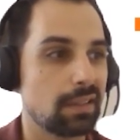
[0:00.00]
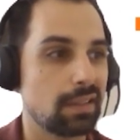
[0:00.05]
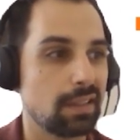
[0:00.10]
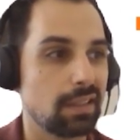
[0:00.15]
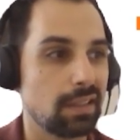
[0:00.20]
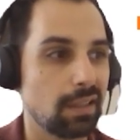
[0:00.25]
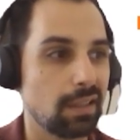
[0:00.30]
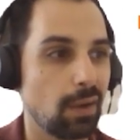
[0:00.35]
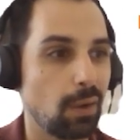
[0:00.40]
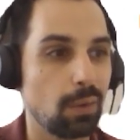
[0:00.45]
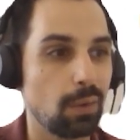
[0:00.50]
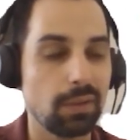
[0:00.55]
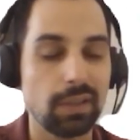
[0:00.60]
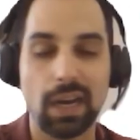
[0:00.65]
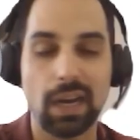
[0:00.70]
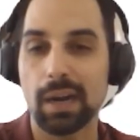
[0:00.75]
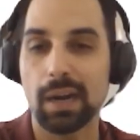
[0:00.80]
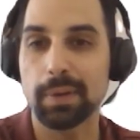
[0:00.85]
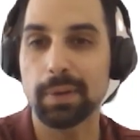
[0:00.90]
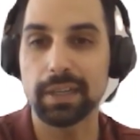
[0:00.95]
the old
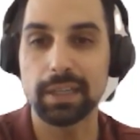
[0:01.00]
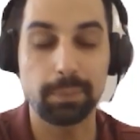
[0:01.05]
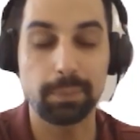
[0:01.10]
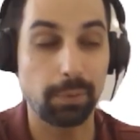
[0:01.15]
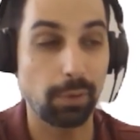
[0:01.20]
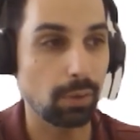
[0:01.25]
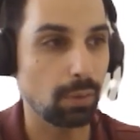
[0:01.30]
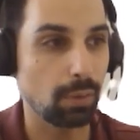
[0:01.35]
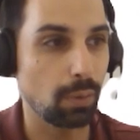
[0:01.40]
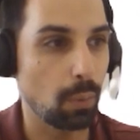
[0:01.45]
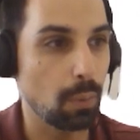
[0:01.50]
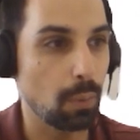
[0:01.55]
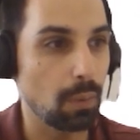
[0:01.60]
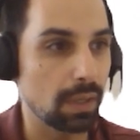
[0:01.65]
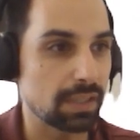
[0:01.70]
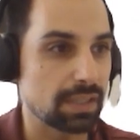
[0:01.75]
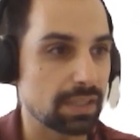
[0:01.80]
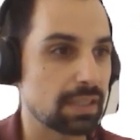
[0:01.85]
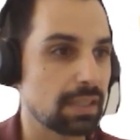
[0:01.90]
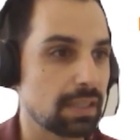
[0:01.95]
ARPANET protocol
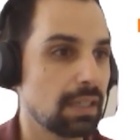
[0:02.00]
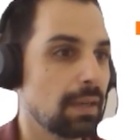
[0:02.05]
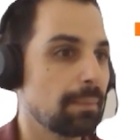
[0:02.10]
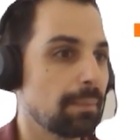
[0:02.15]
was.